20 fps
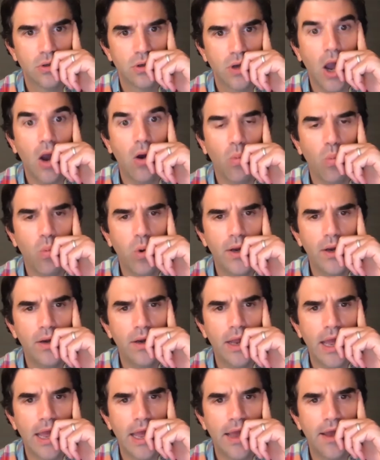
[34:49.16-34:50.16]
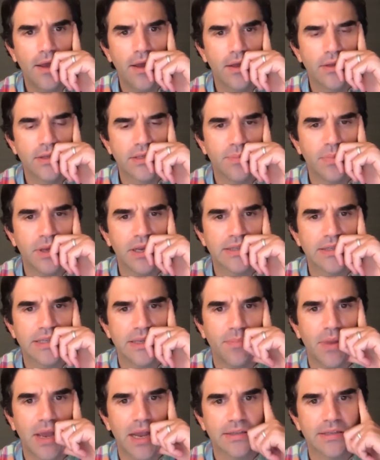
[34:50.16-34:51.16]
oh, what has the biggest
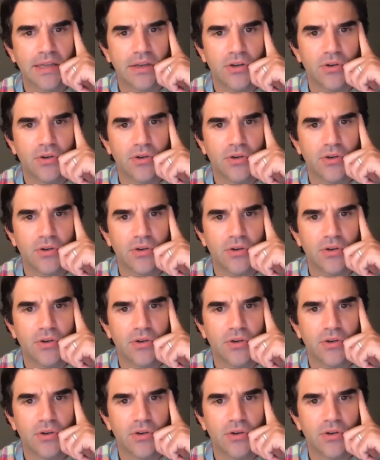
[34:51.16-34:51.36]
impact on